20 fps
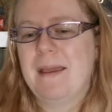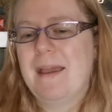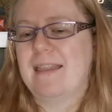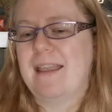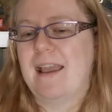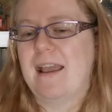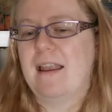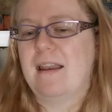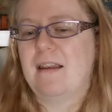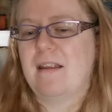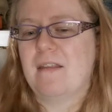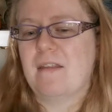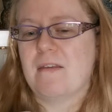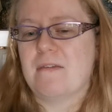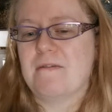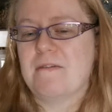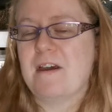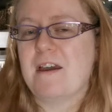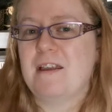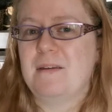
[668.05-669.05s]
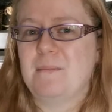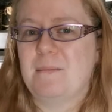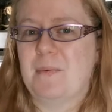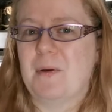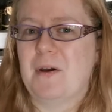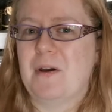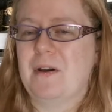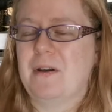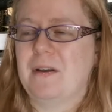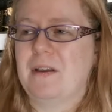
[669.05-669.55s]
And then the third
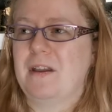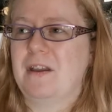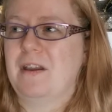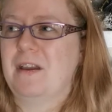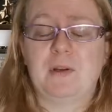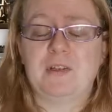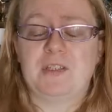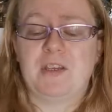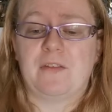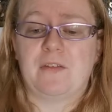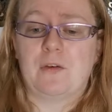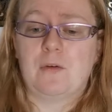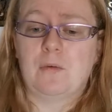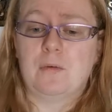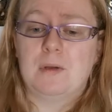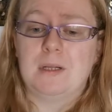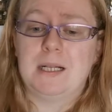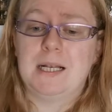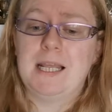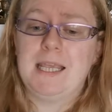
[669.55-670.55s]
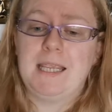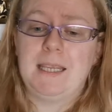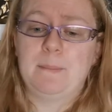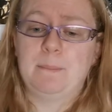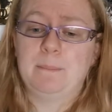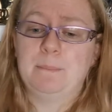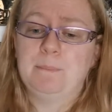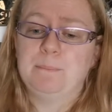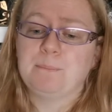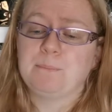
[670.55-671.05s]
book, which is called Gleam,